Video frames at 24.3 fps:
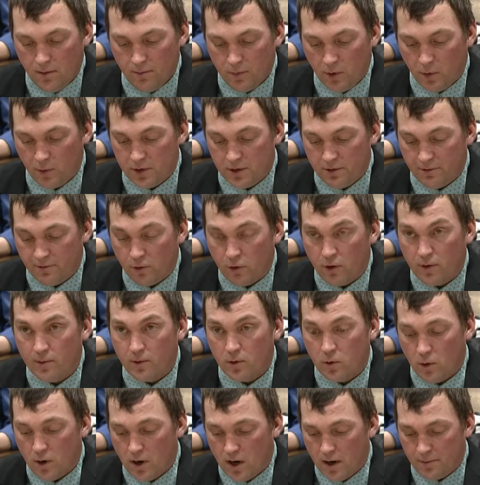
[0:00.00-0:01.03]
But when you form a
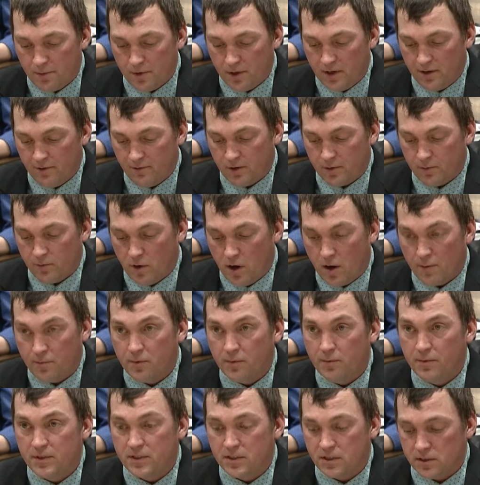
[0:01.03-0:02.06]
cooperative with
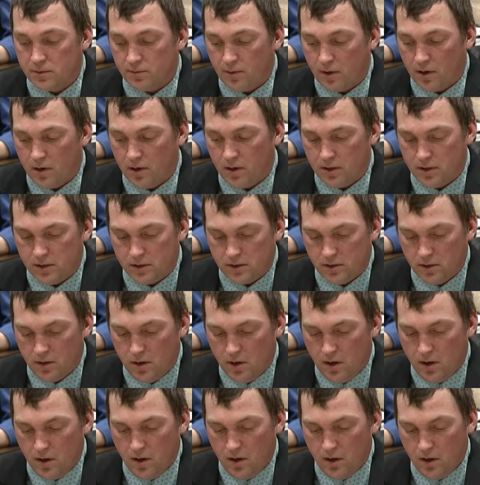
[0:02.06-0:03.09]
multiple business partners,
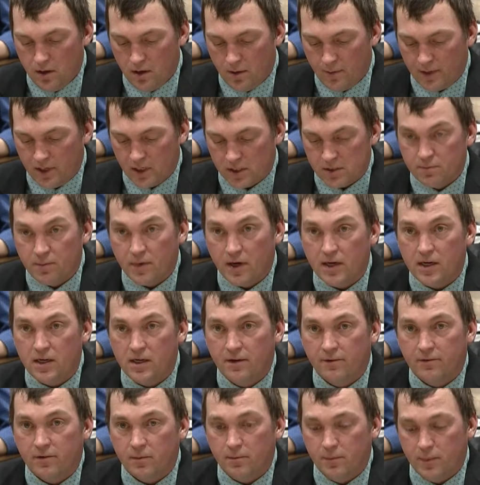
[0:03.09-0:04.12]
it becomes many
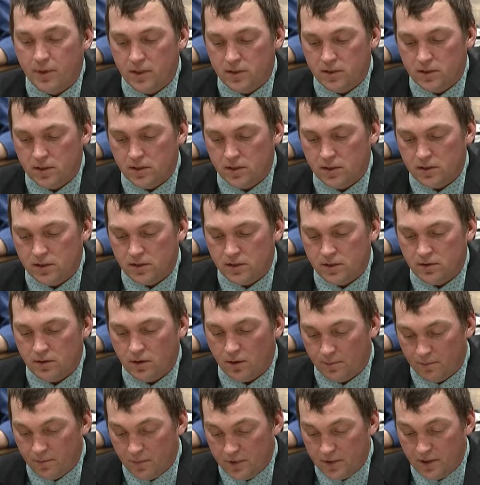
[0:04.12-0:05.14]
different businesses
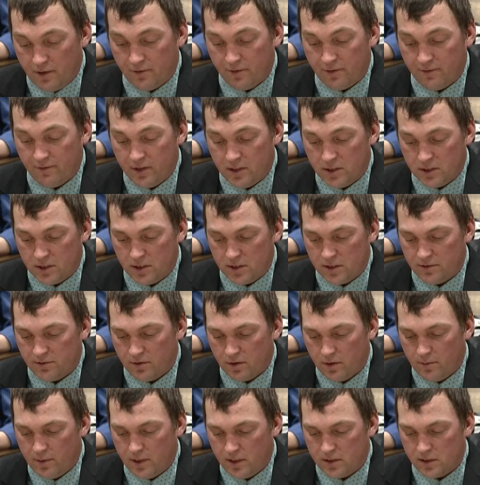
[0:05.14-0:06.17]
or different visions for
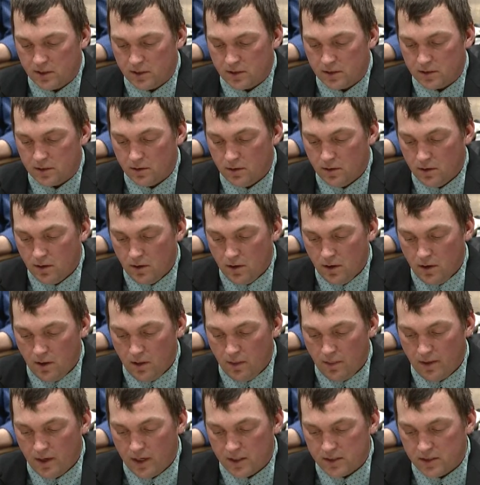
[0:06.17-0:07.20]
the business.
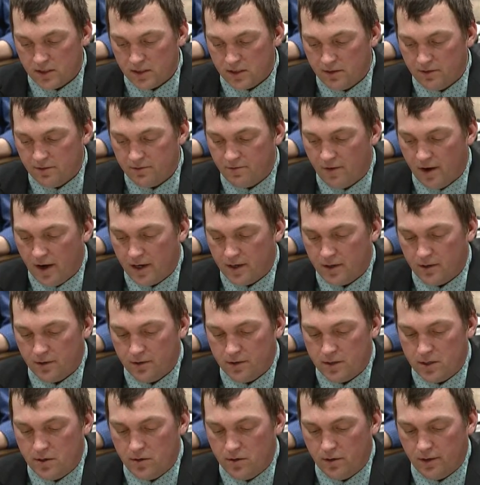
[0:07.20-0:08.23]
Thus, it is vital
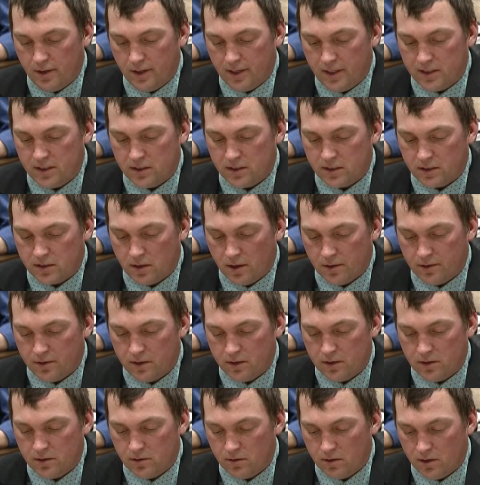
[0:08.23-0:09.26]
to utilize
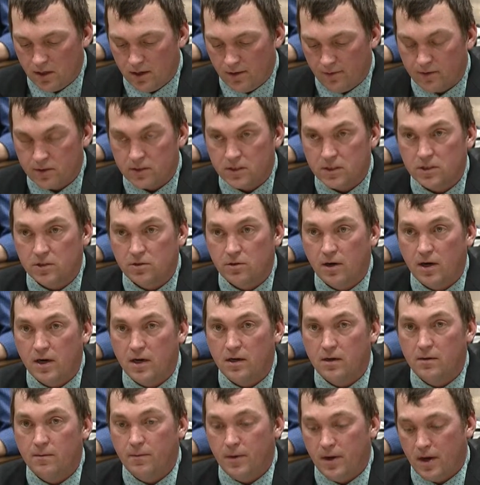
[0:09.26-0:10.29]
consultants who can give us a straight,
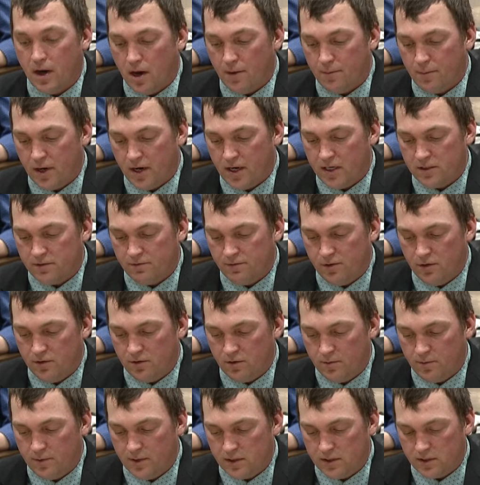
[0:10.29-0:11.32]
non-biased view
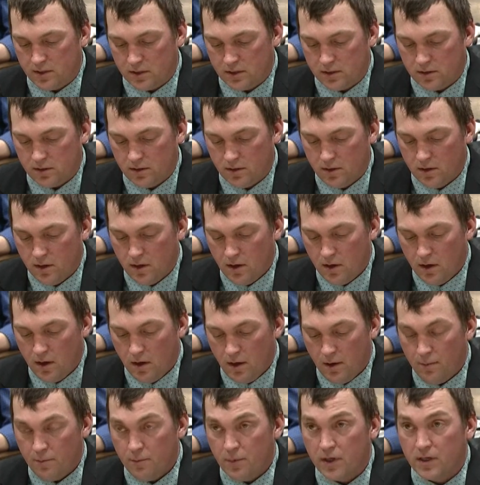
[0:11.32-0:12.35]
of the business.
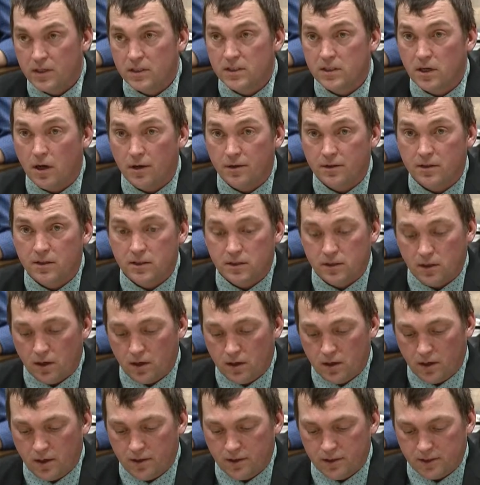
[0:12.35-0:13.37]
But consultants are
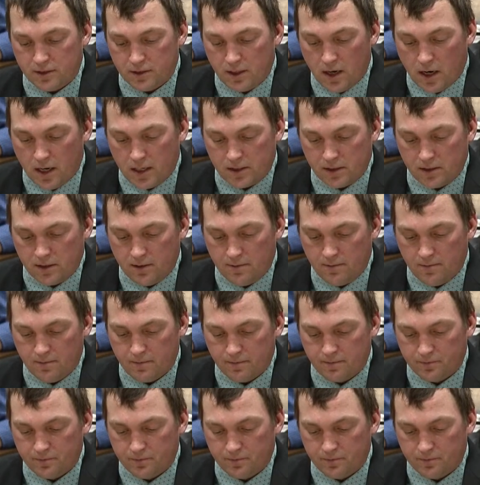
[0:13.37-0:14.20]
costly.